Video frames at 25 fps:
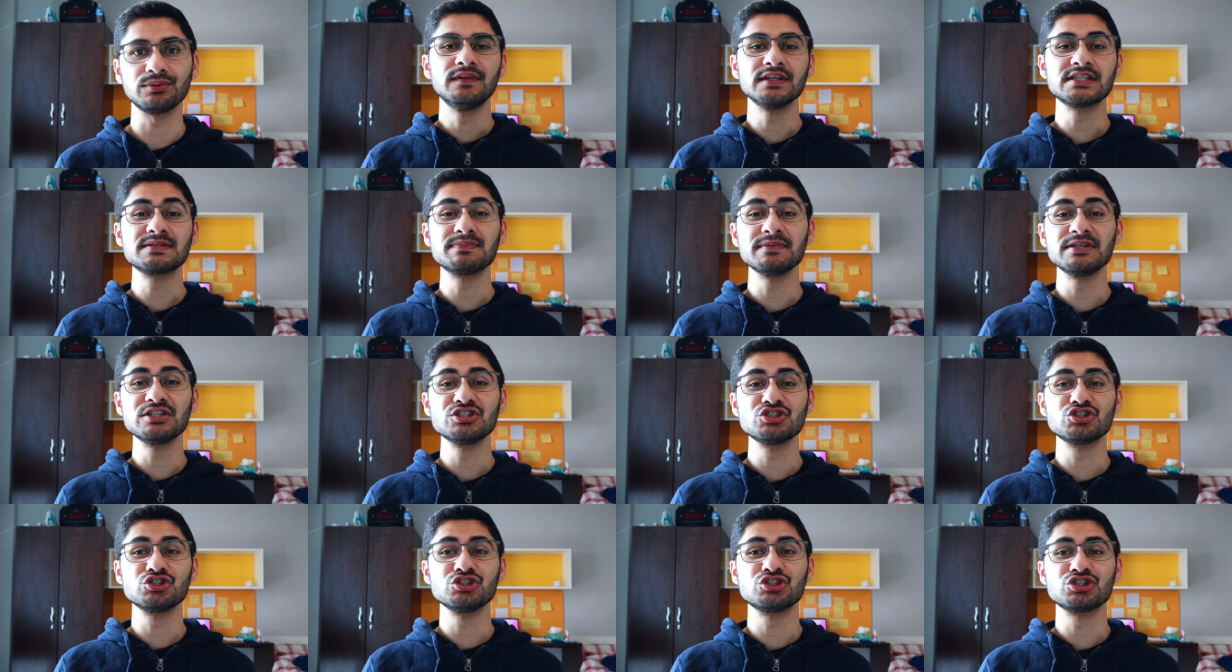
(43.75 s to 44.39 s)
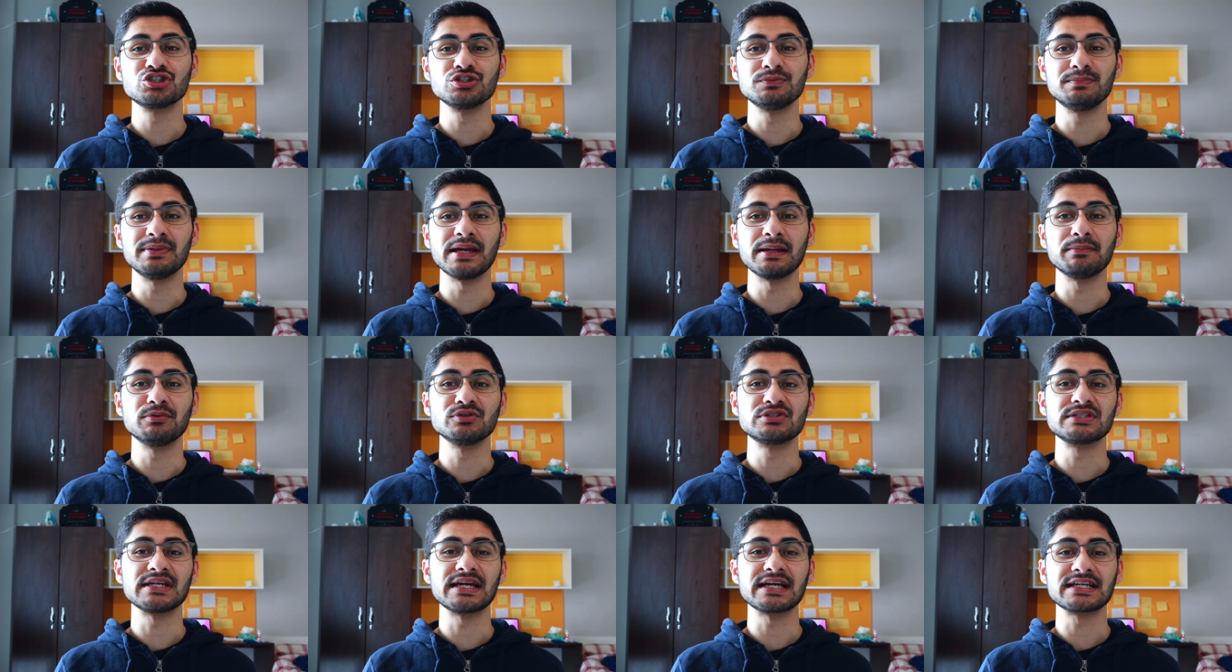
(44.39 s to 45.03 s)
This means you should be
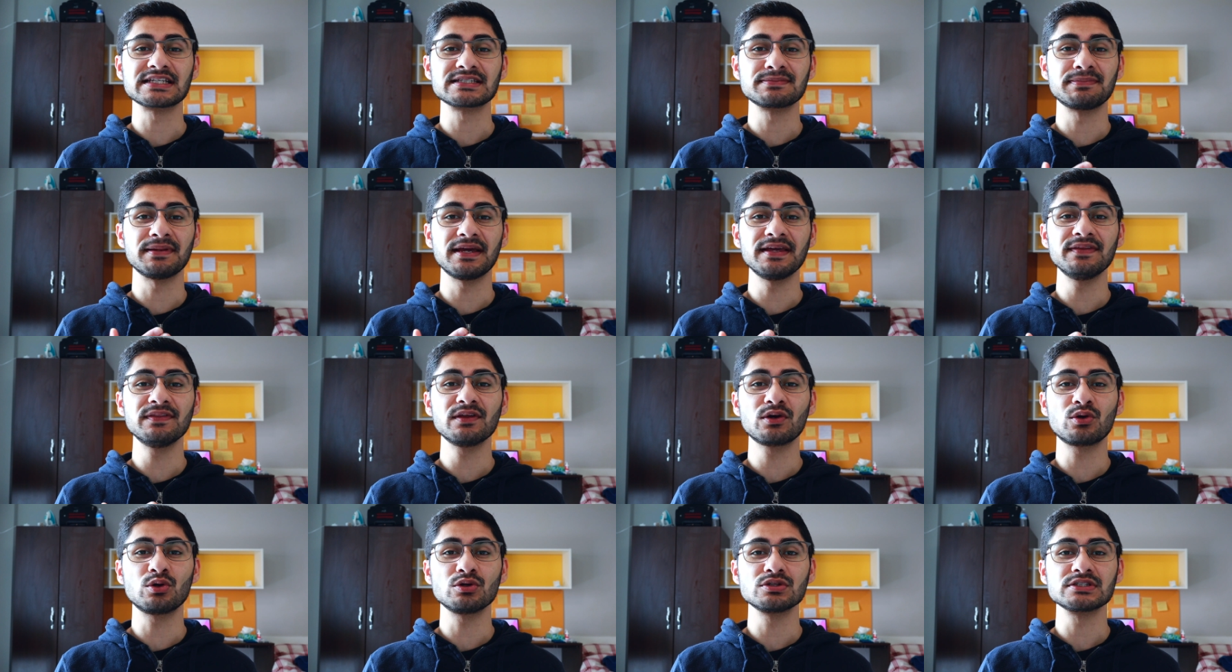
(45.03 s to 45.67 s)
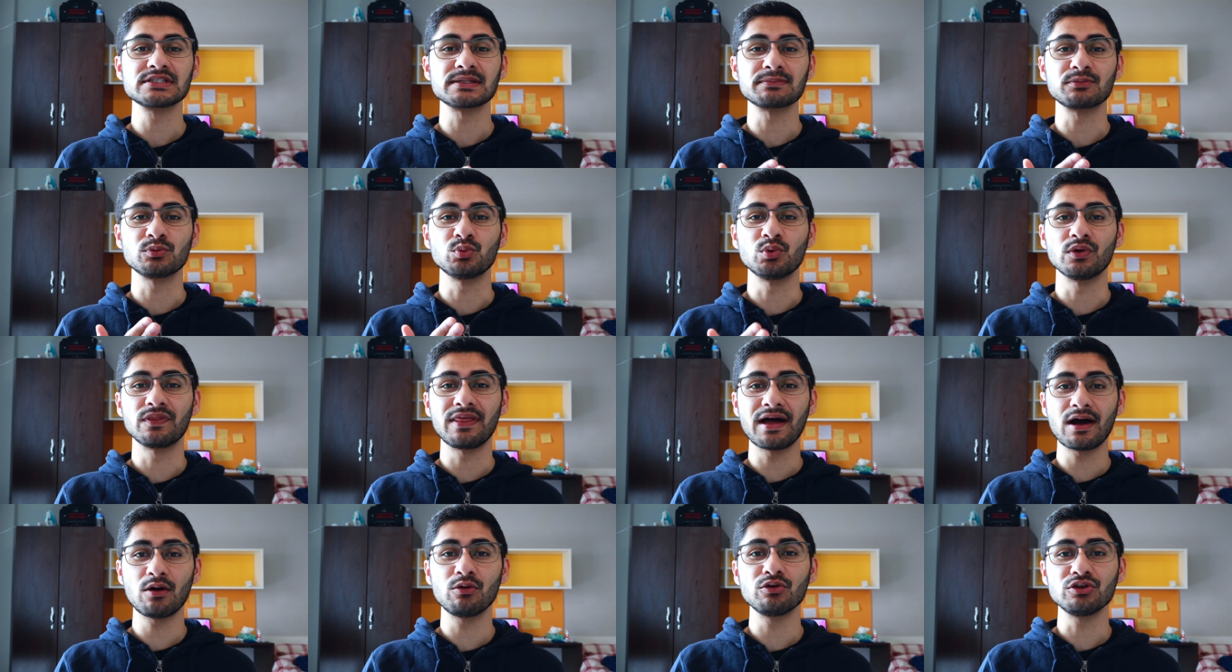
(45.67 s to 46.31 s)
able to explain the concept
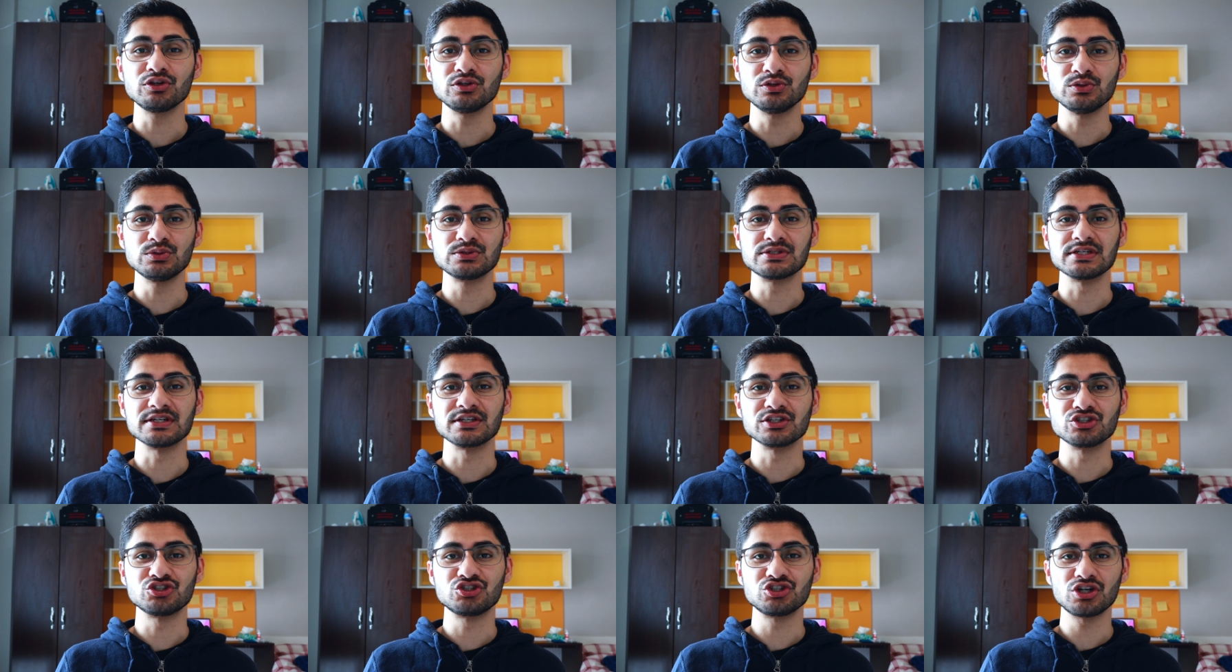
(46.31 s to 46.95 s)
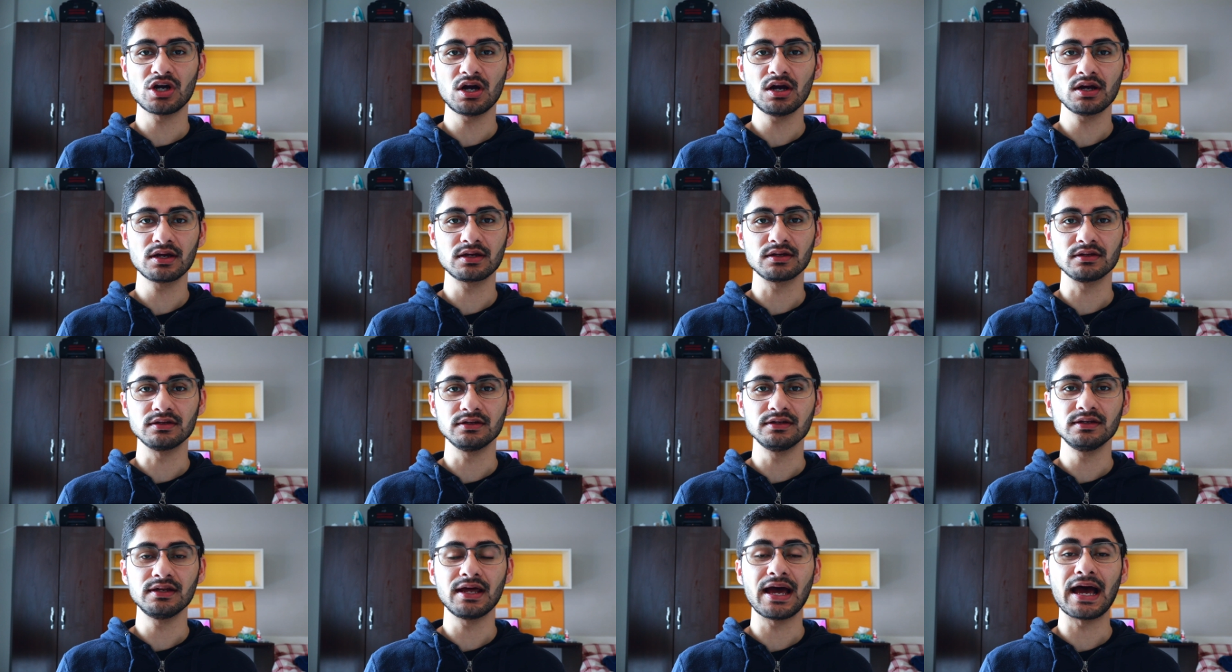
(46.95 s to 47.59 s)
without using
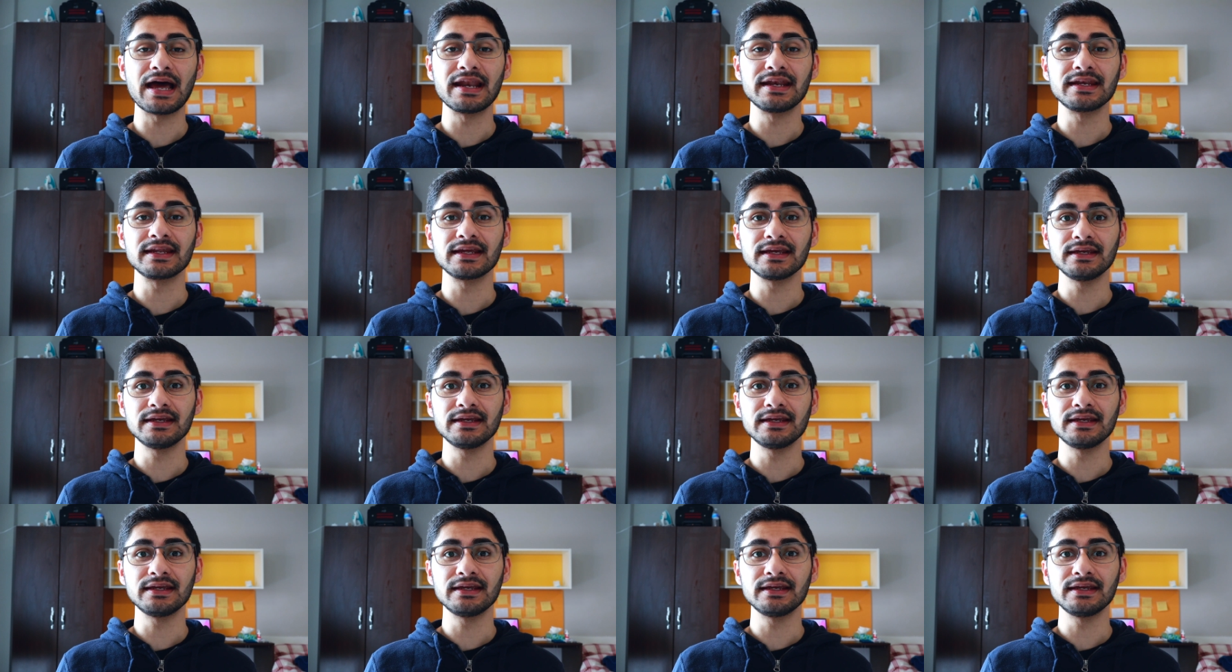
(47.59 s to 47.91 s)
jargon and